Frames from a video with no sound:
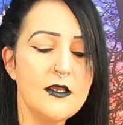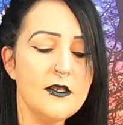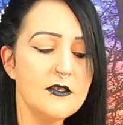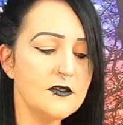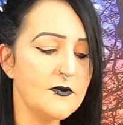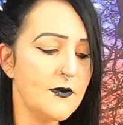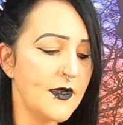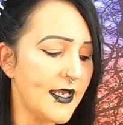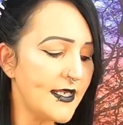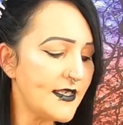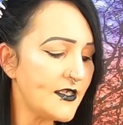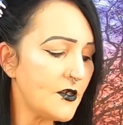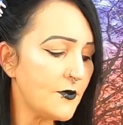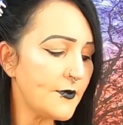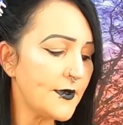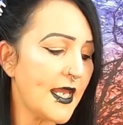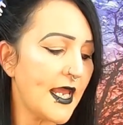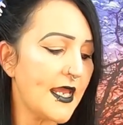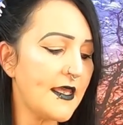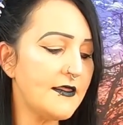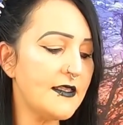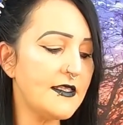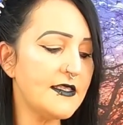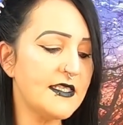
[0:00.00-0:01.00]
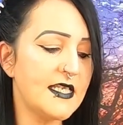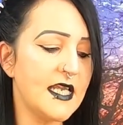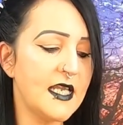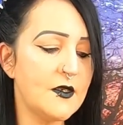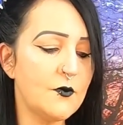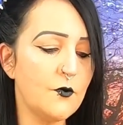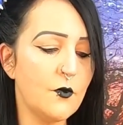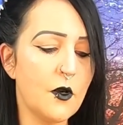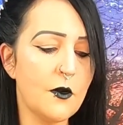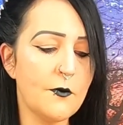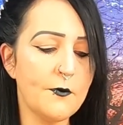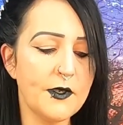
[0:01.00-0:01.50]
So I ended up getting the
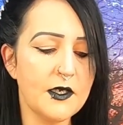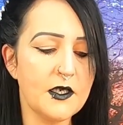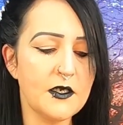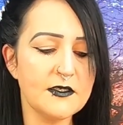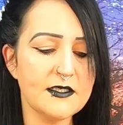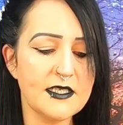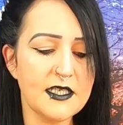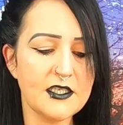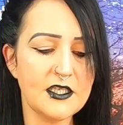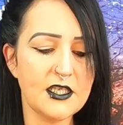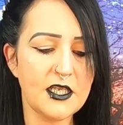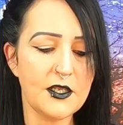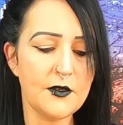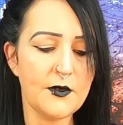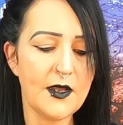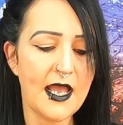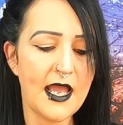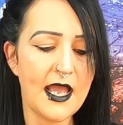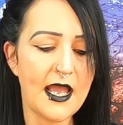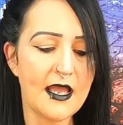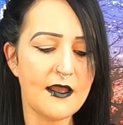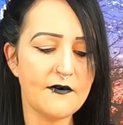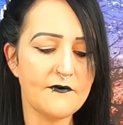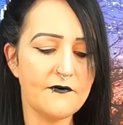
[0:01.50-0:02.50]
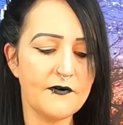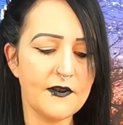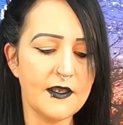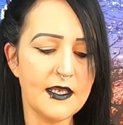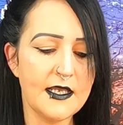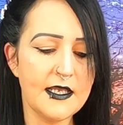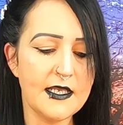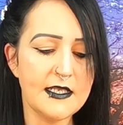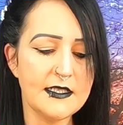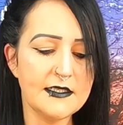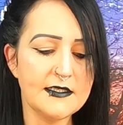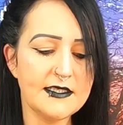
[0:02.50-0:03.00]
tin one because I do have
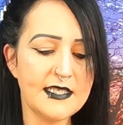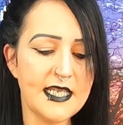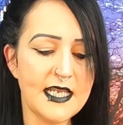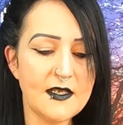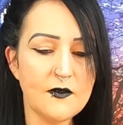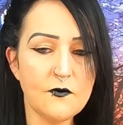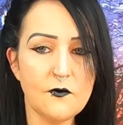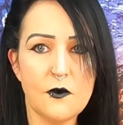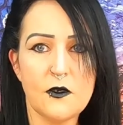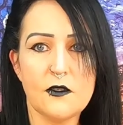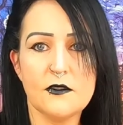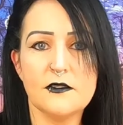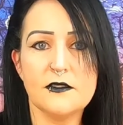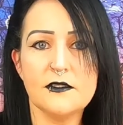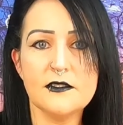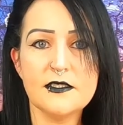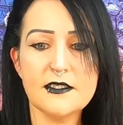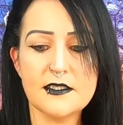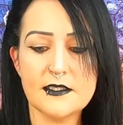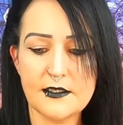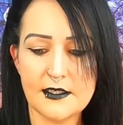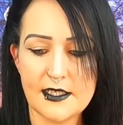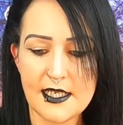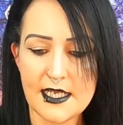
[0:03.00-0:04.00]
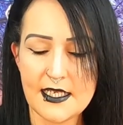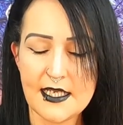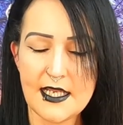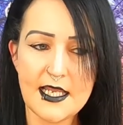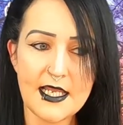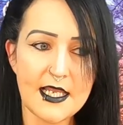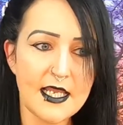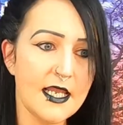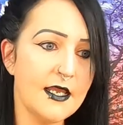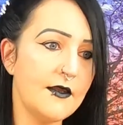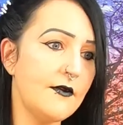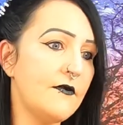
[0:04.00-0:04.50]
tin ones in
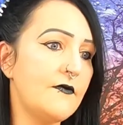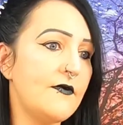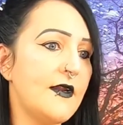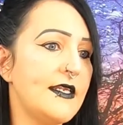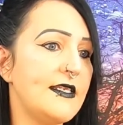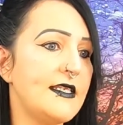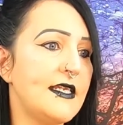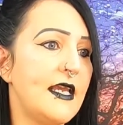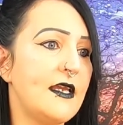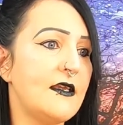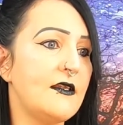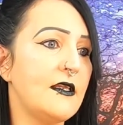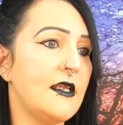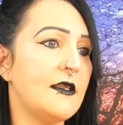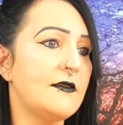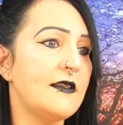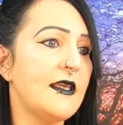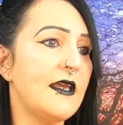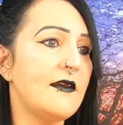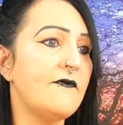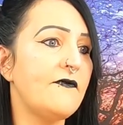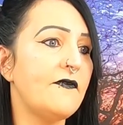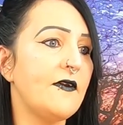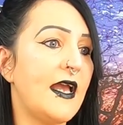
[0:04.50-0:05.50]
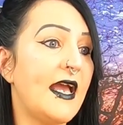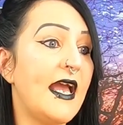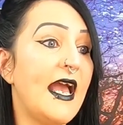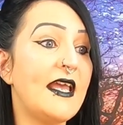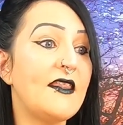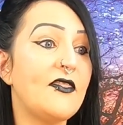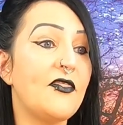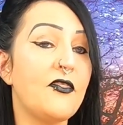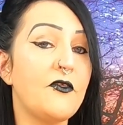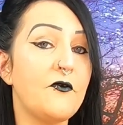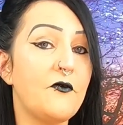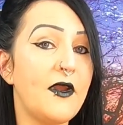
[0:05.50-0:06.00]
here already. I've
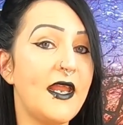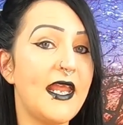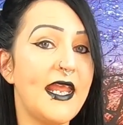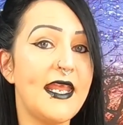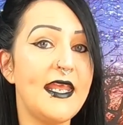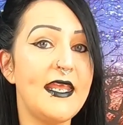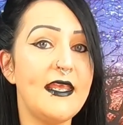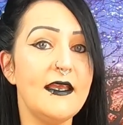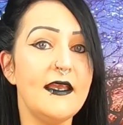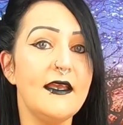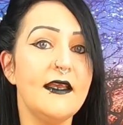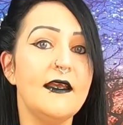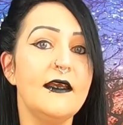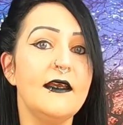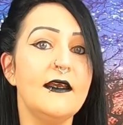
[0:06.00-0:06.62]
had three.